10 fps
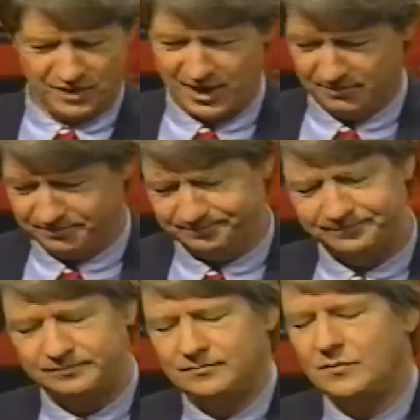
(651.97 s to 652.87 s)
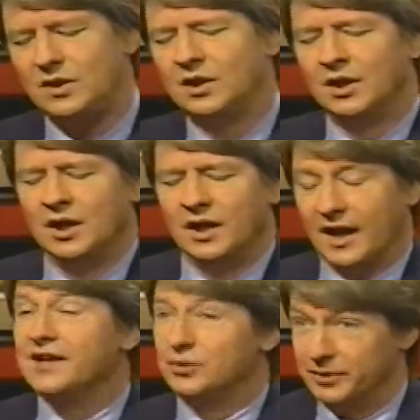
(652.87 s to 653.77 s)
Hey.
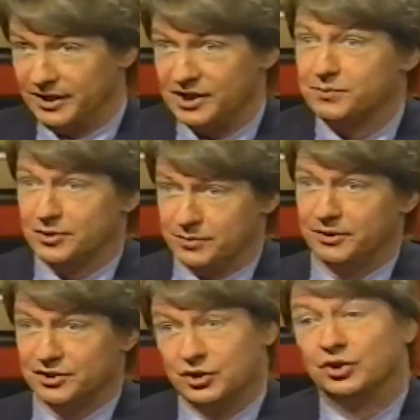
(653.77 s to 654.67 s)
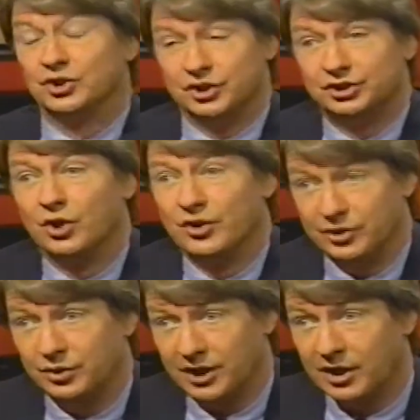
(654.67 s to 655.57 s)
And you'll be a nice person because you'll show that
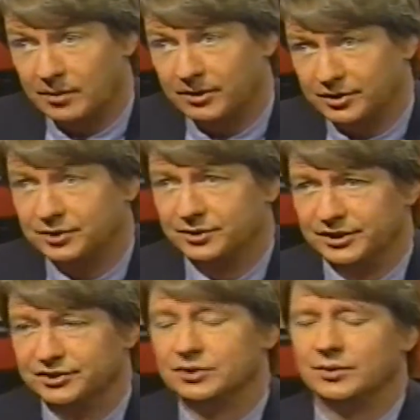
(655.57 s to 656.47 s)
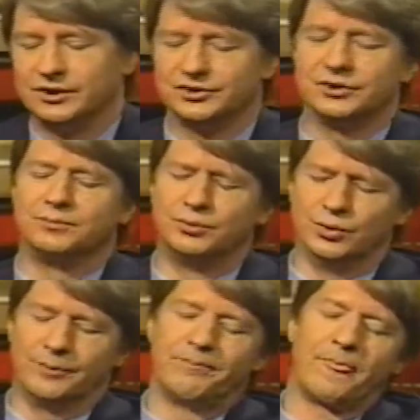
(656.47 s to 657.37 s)
you care about the trees and the whales and the poor.